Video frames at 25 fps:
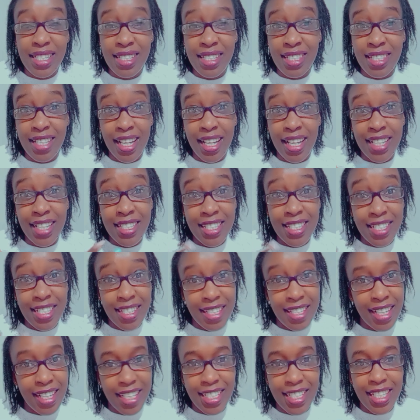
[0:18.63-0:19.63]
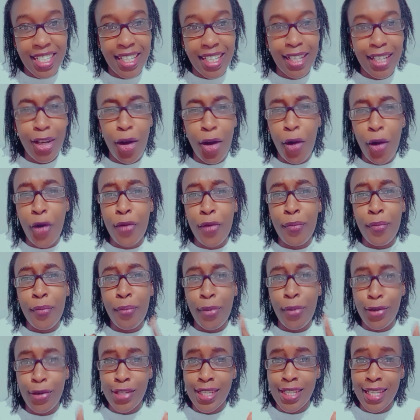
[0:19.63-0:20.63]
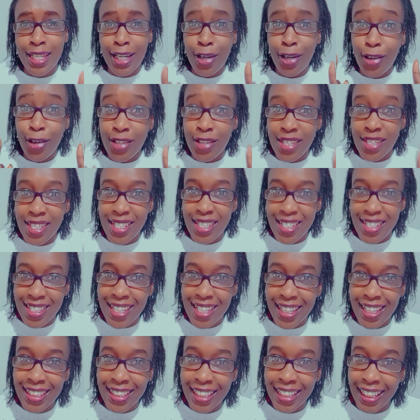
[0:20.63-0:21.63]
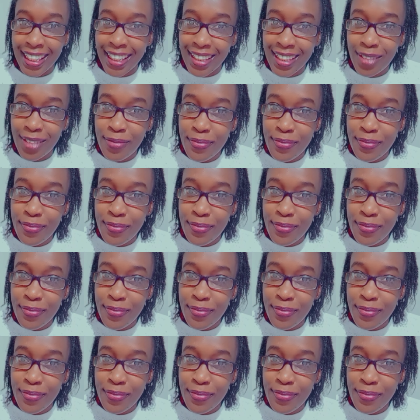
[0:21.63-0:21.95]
just starting or posting consistently.